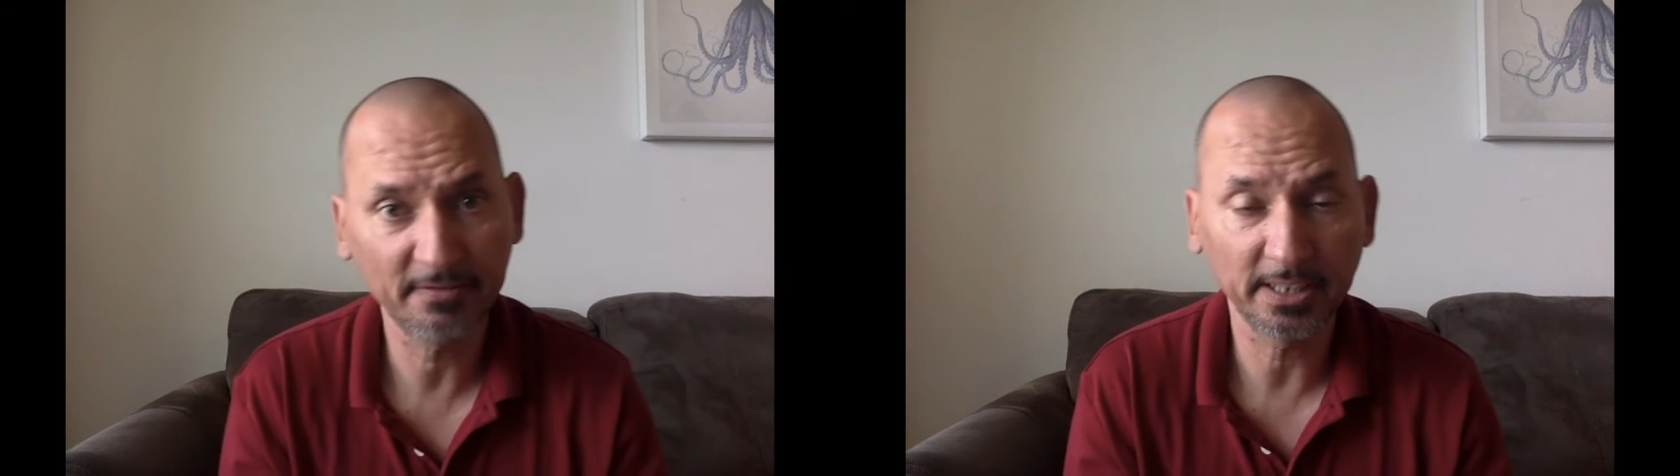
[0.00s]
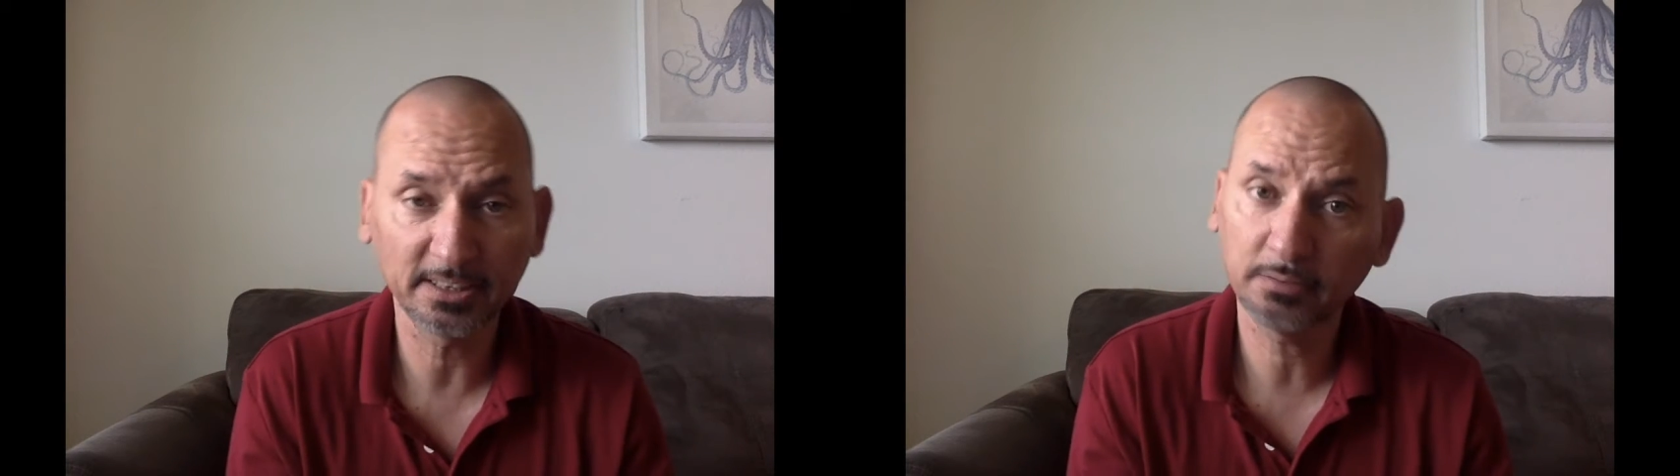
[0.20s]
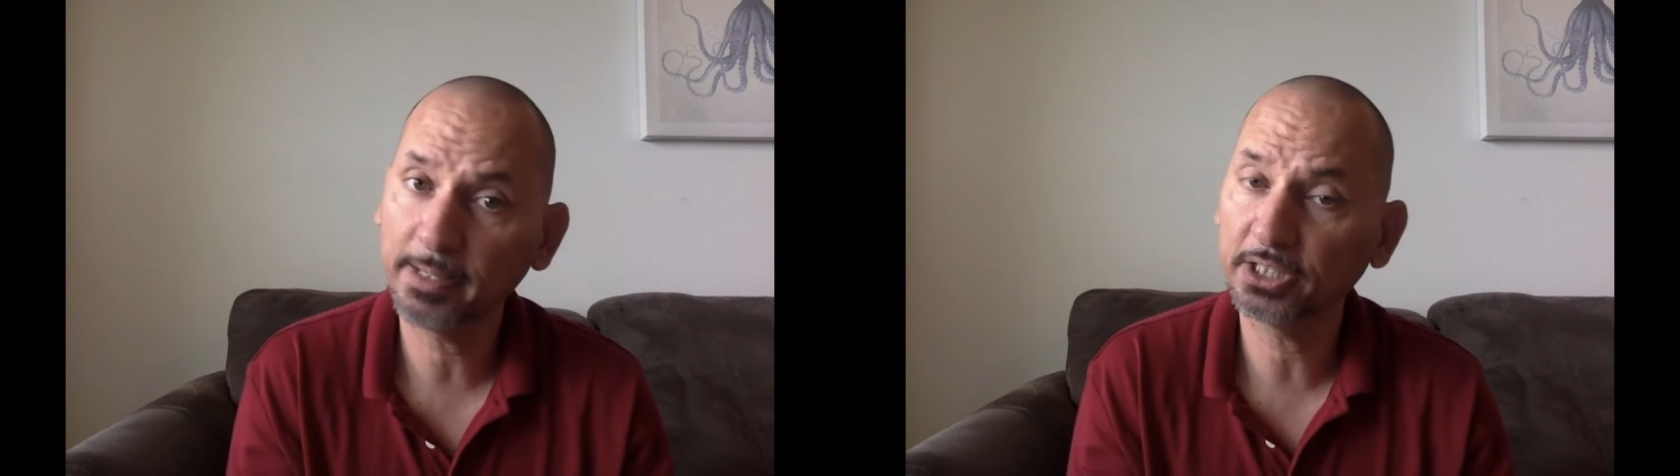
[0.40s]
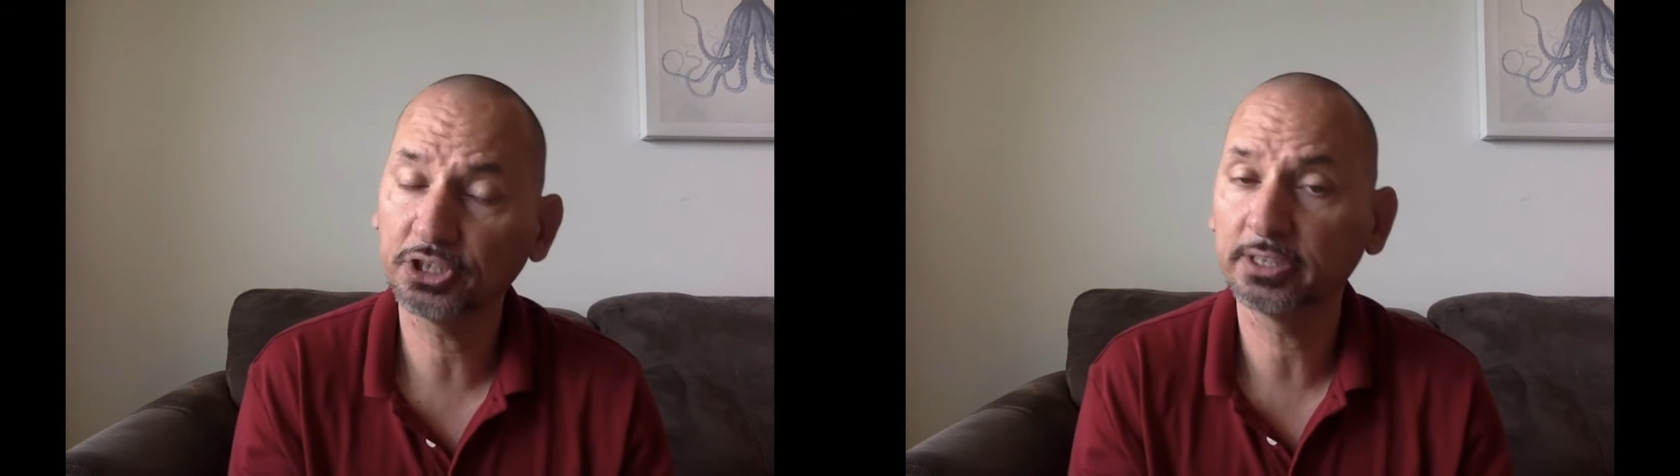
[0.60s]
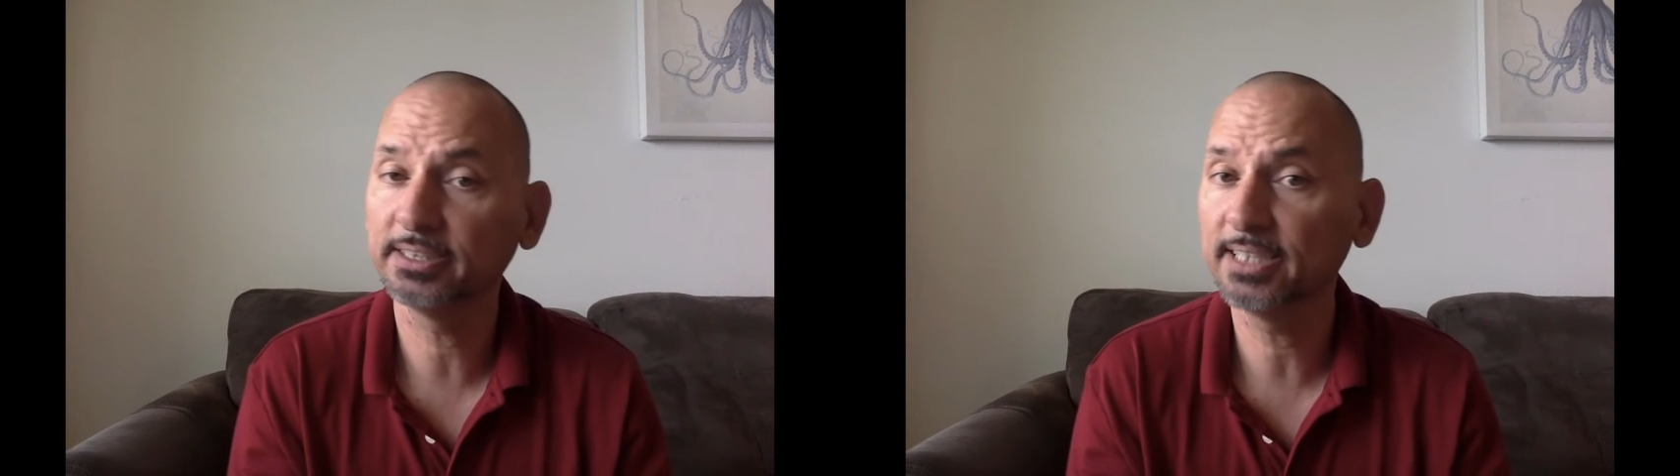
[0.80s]
an
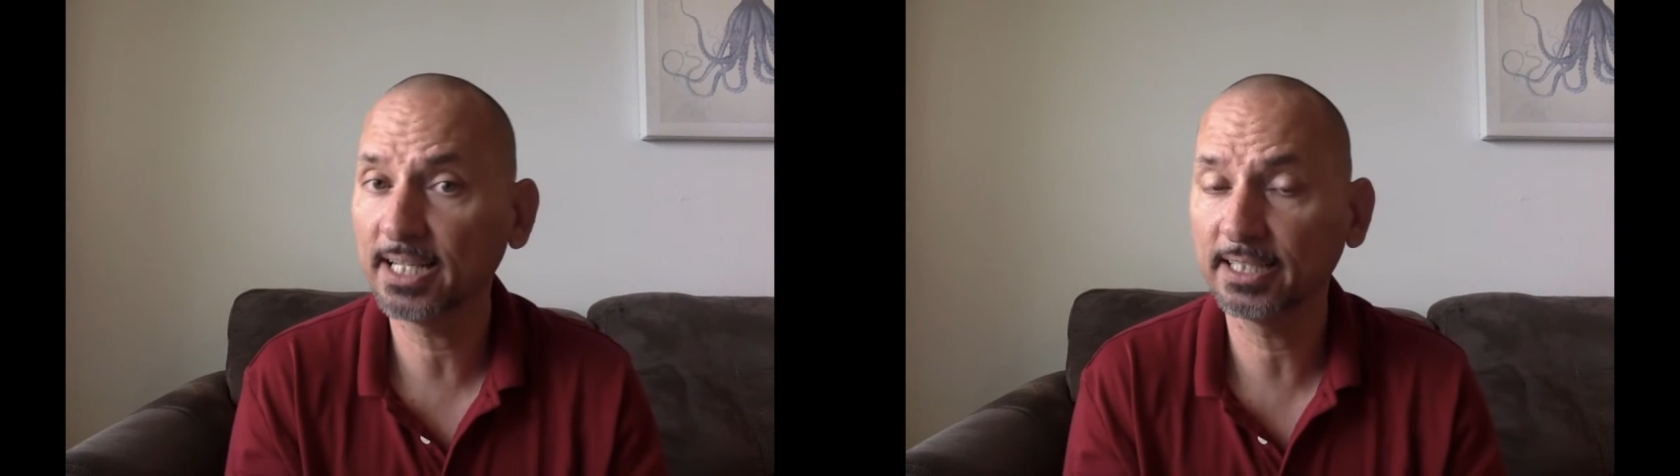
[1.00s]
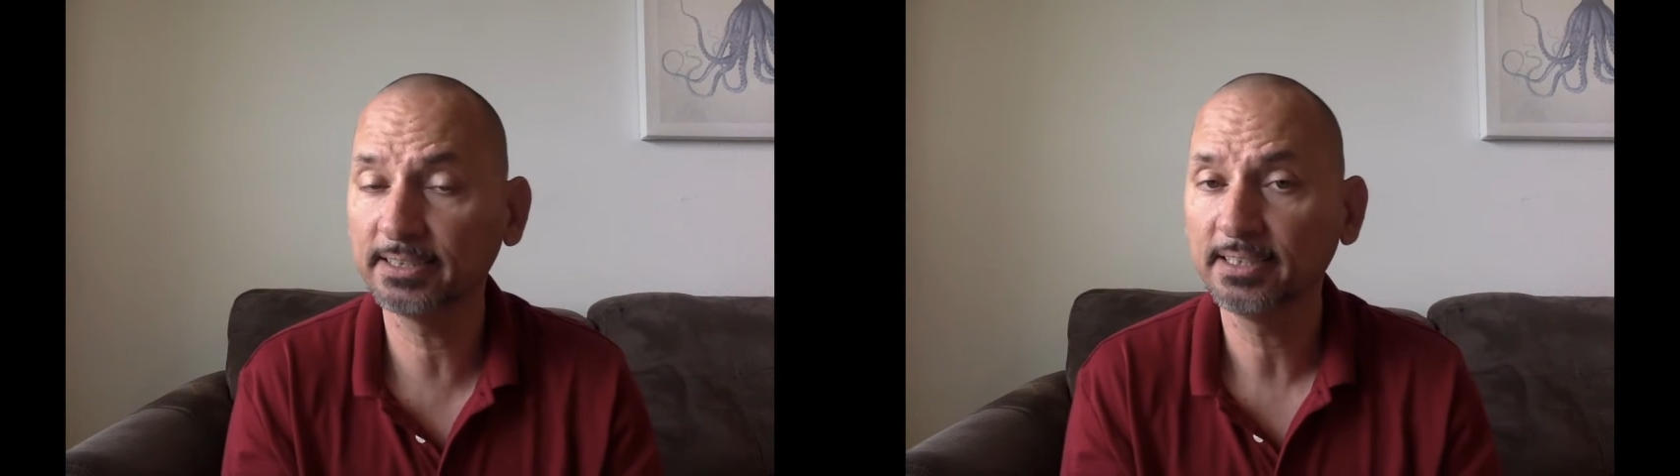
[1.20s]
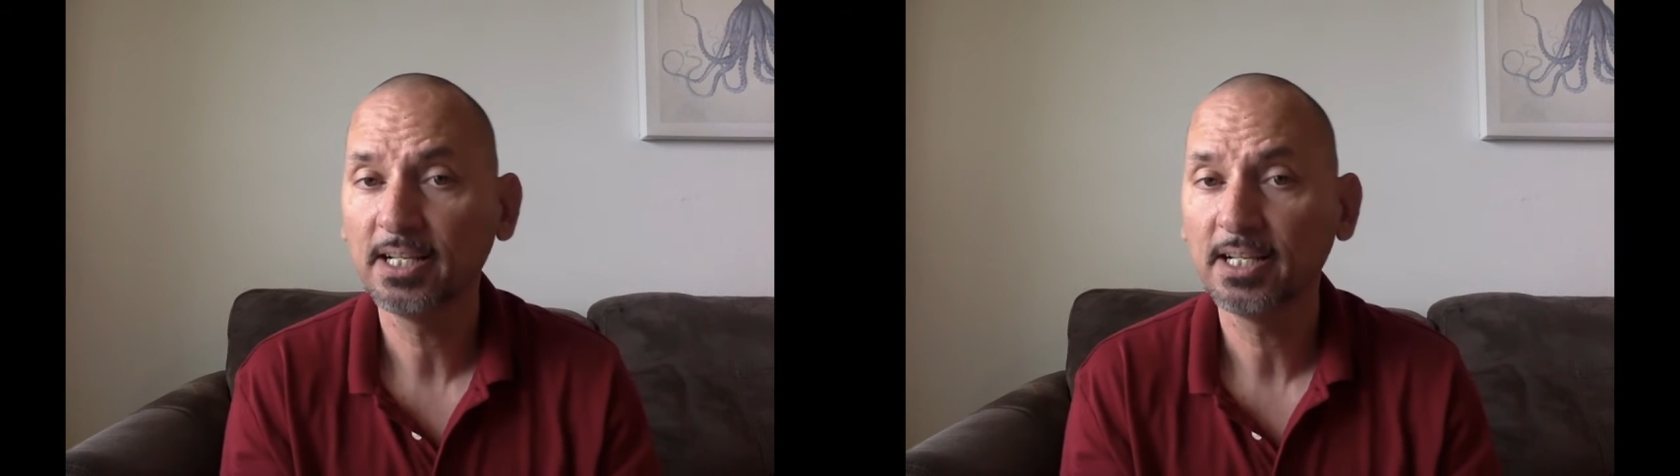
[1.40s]
inspection done.